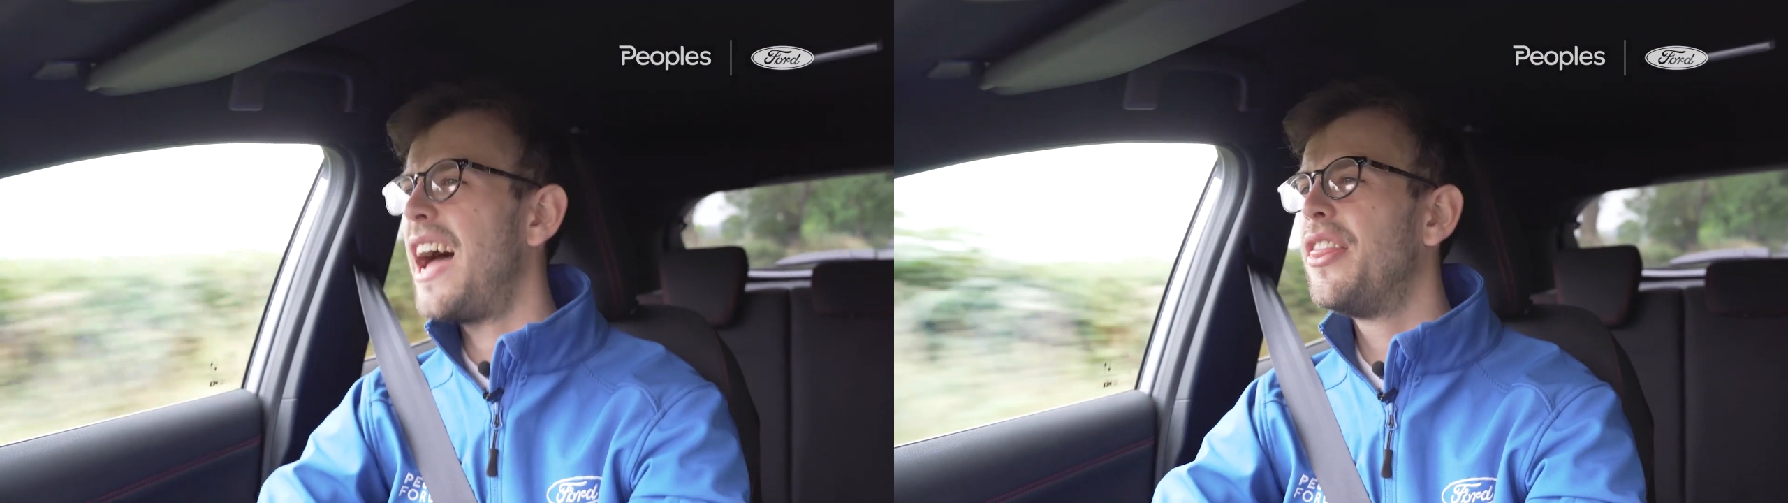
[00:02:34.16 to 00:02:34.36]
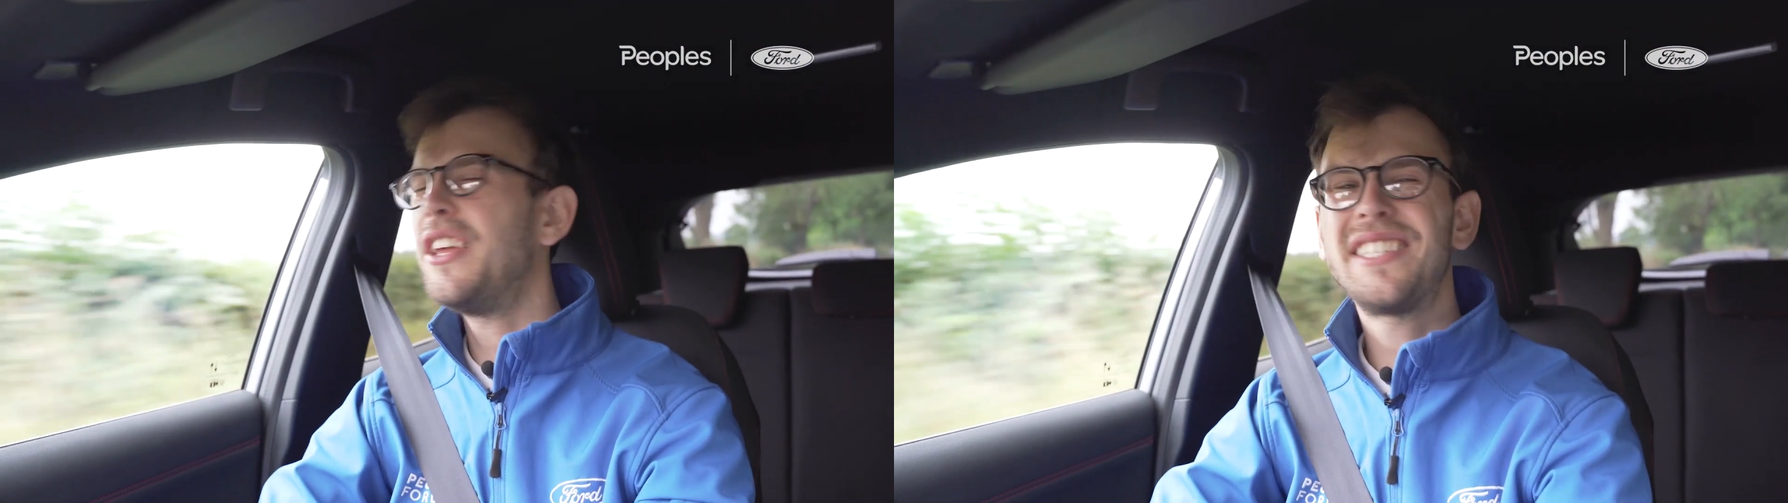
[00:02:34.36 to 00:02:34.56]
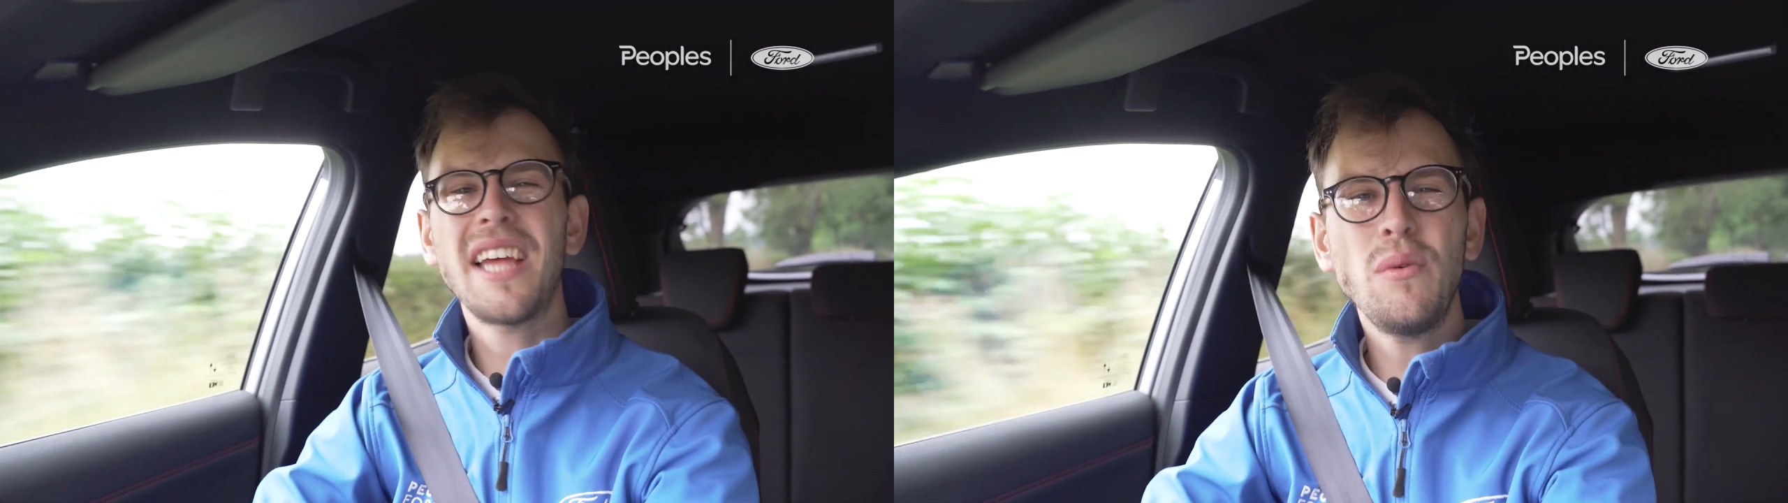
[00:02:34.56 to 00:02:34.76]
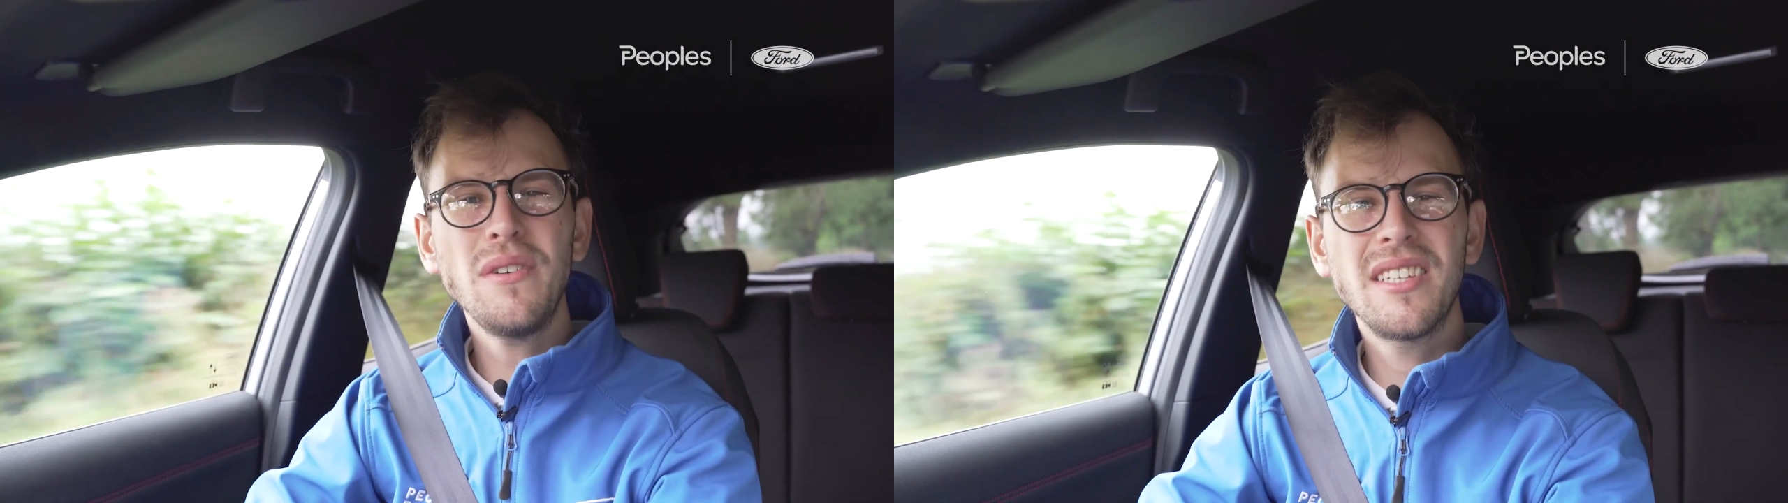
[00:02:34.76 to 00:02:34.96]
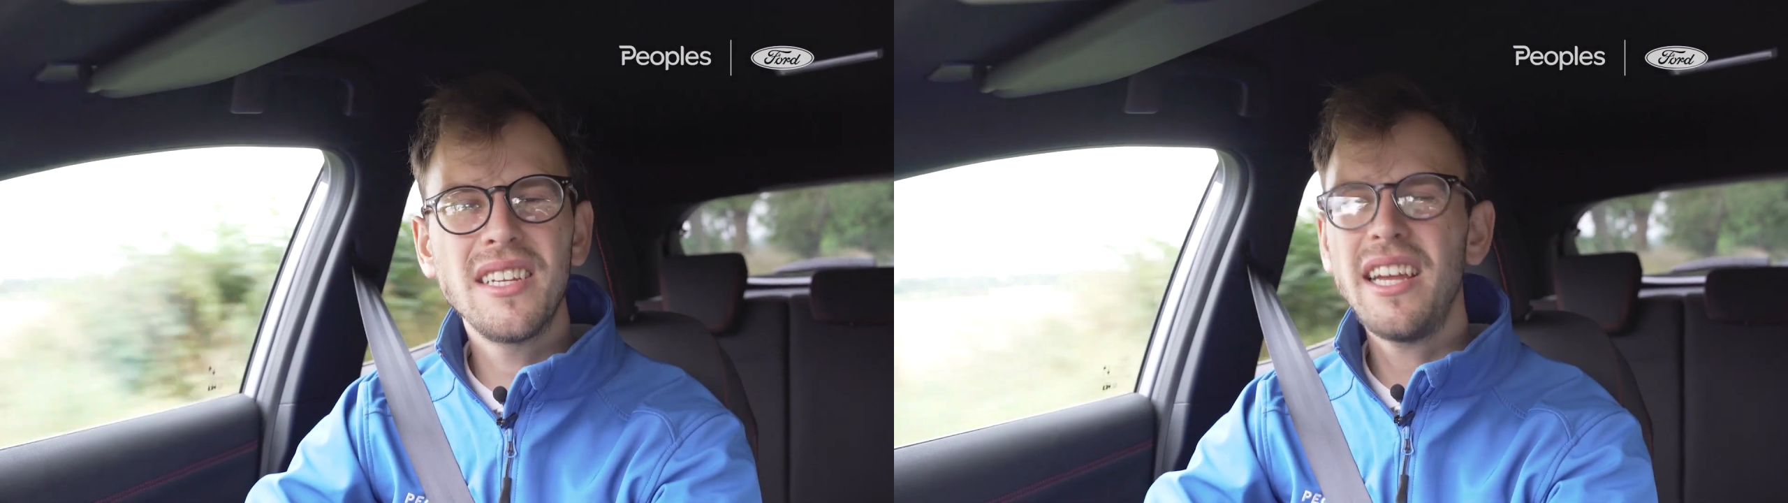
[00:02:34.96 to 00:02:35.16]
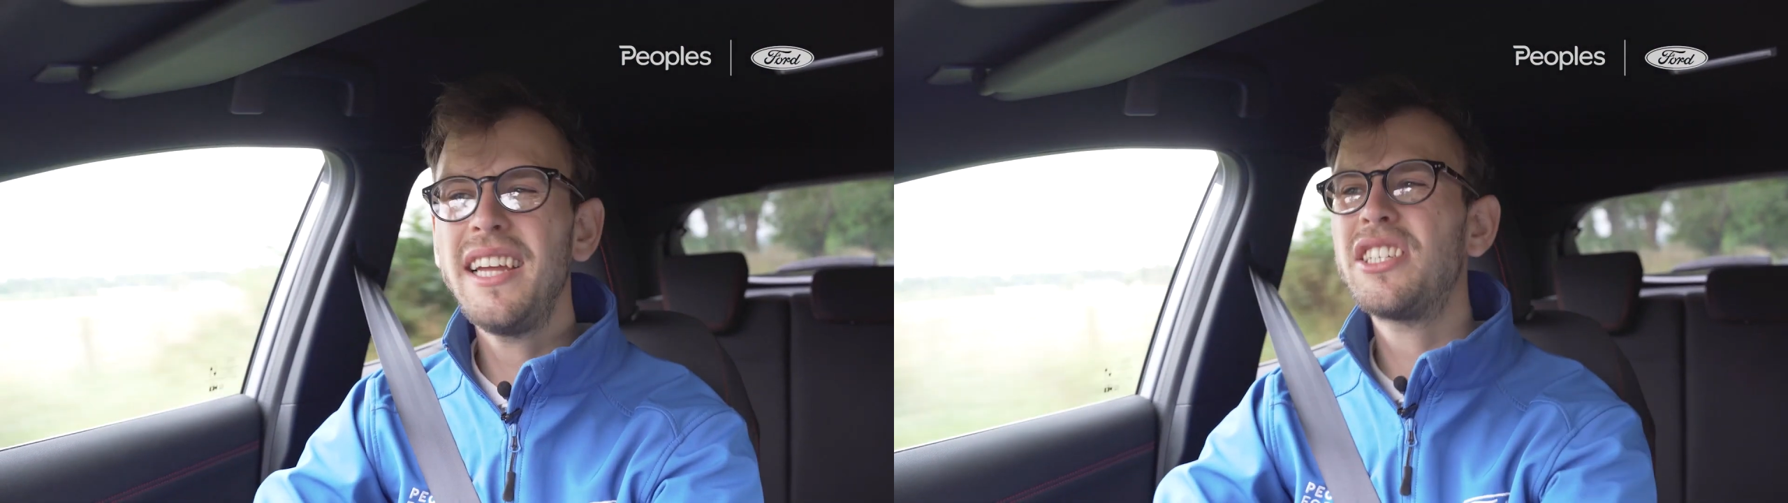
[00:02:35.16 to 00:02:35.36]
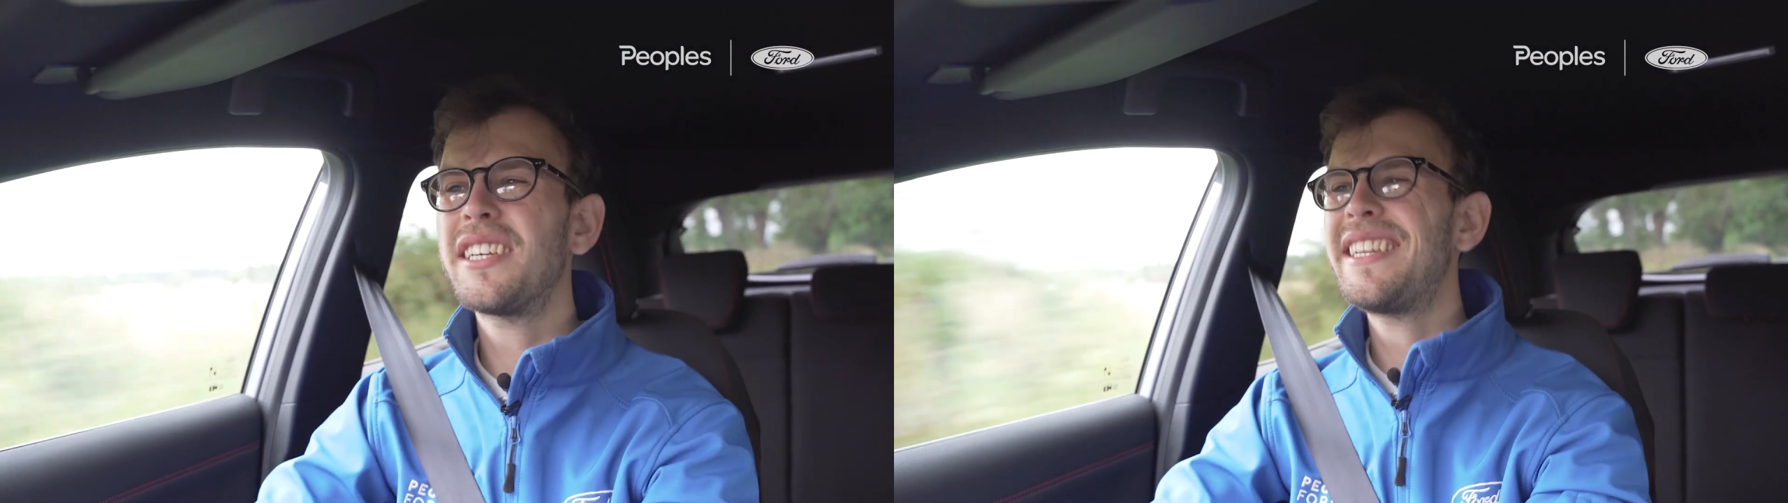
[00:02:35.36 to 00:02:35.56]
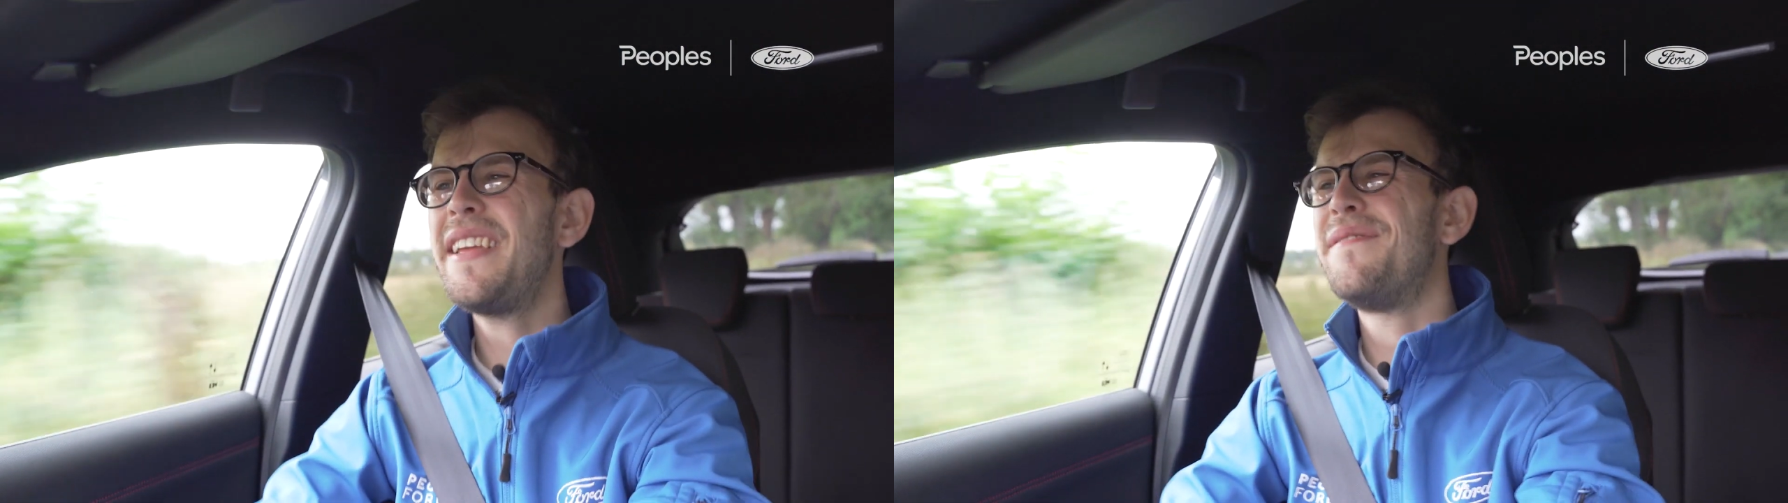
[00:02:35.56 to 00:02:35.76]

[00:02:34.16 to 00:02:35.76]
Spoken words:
The sound, it just